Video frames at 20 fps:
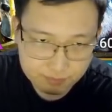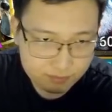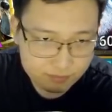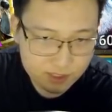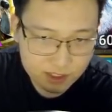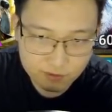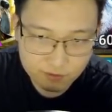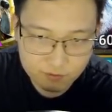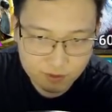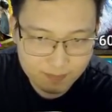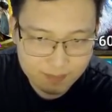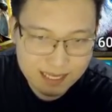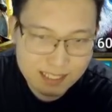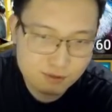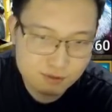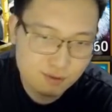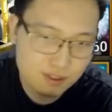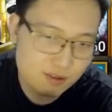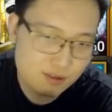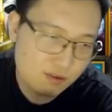For
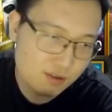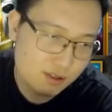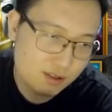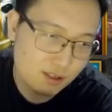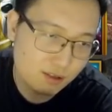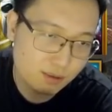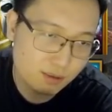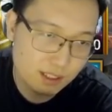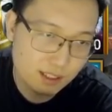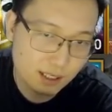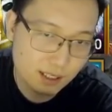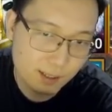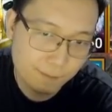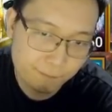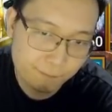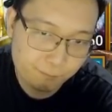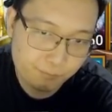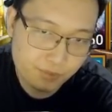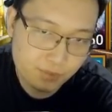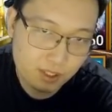mastery, just go with um
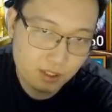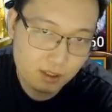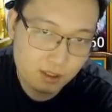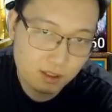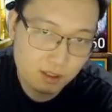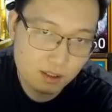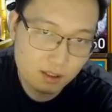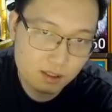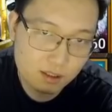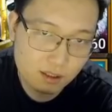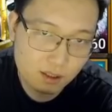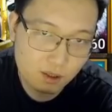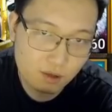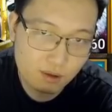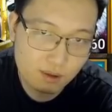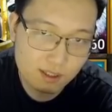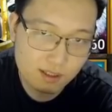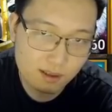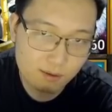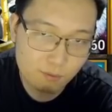go
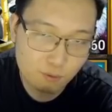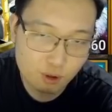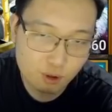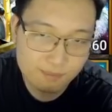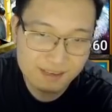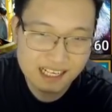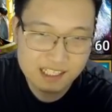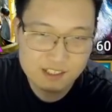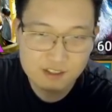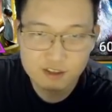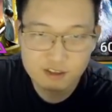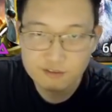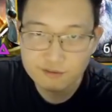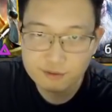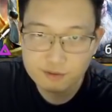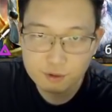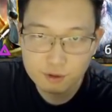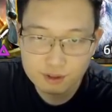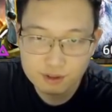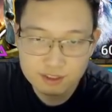with uh, War Master of
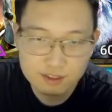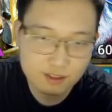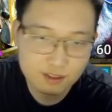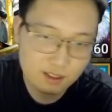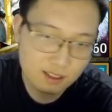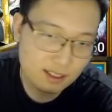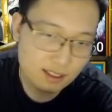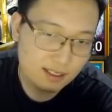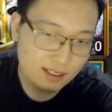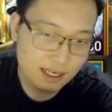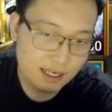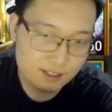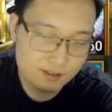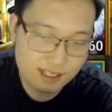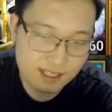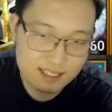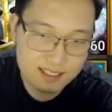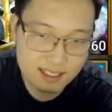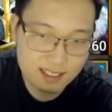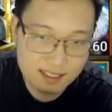course. As you
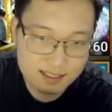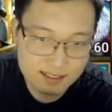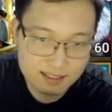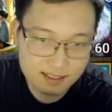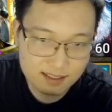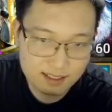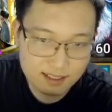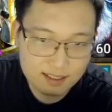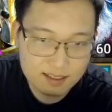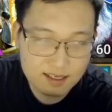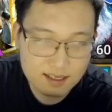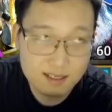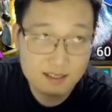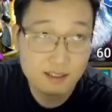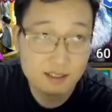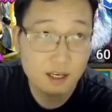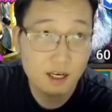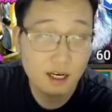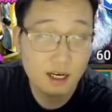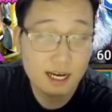guys can see, this is
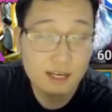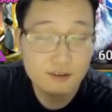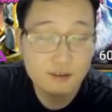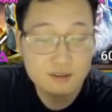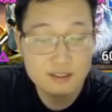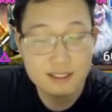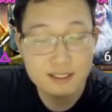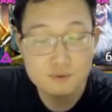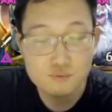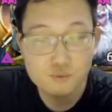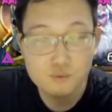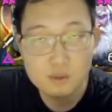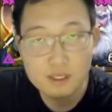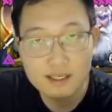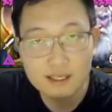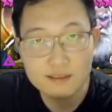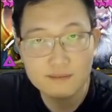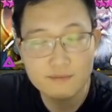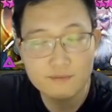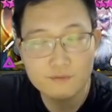uh I use this
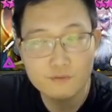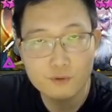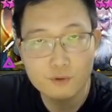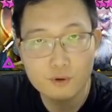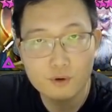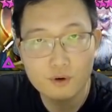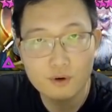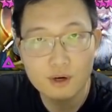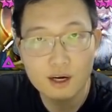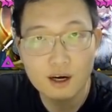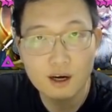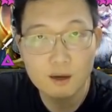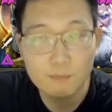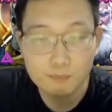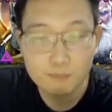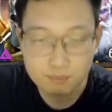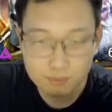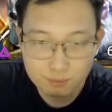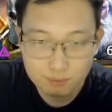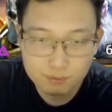one for um
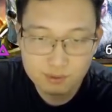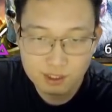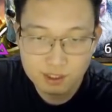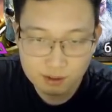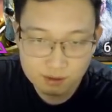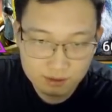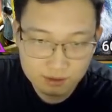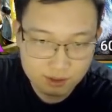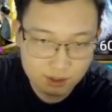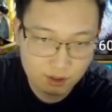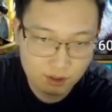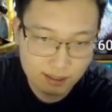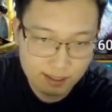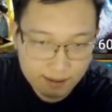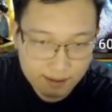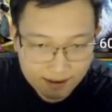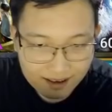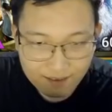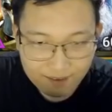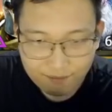Brutal. So
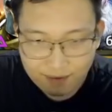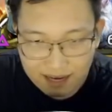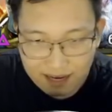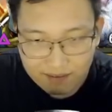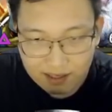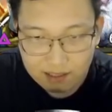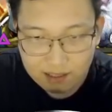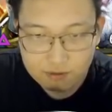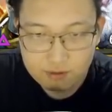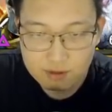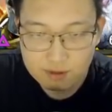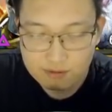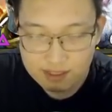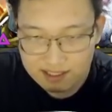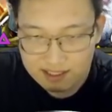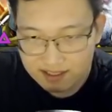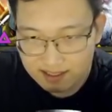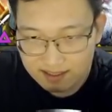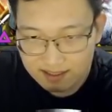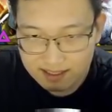500
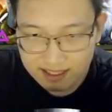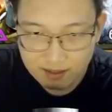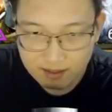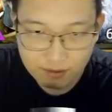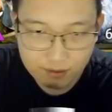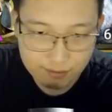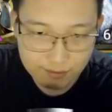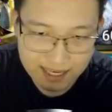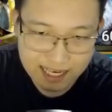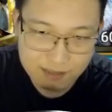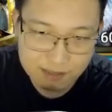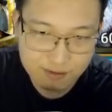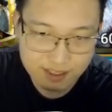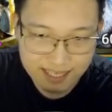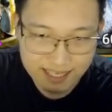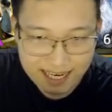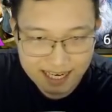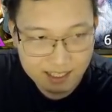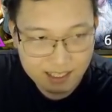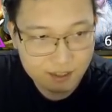resistance and 300
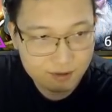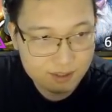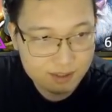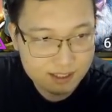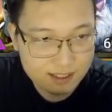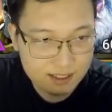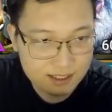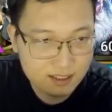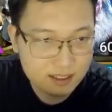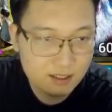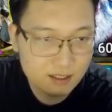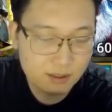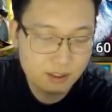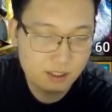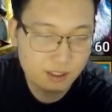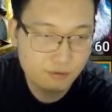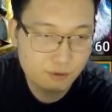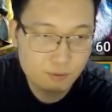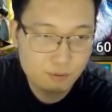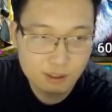accuracy.
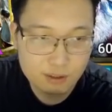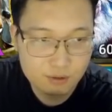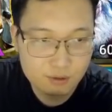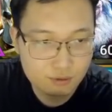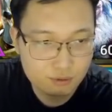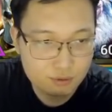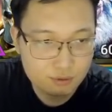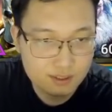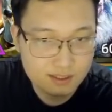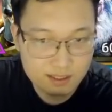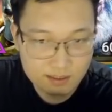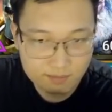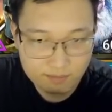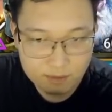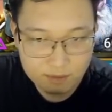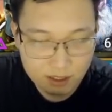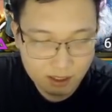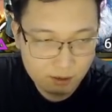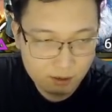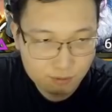If you want to use the
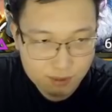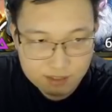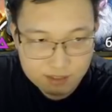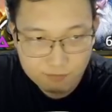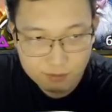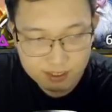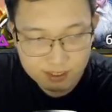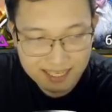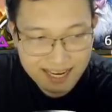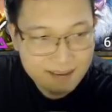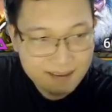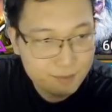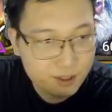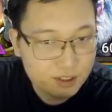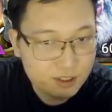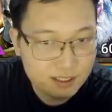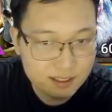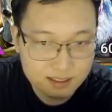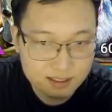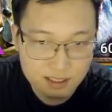uh, for Nightmare,
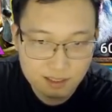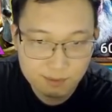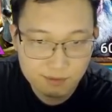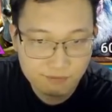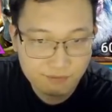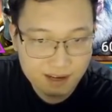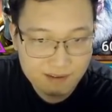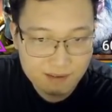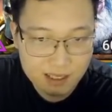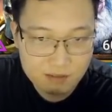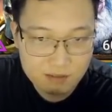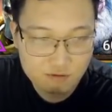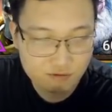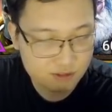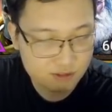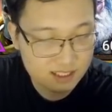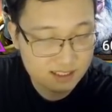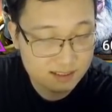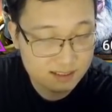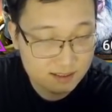it's gonna be 500
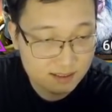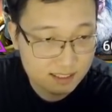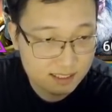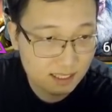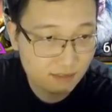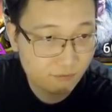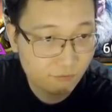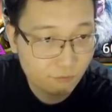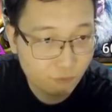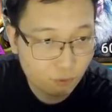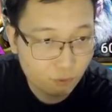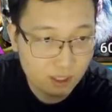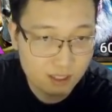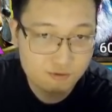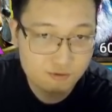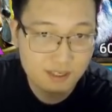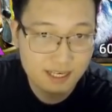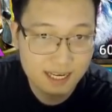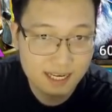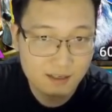resistance and
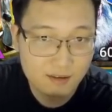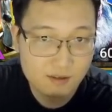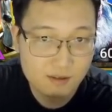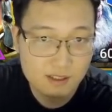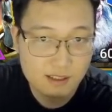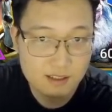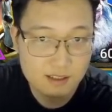400 accuracy.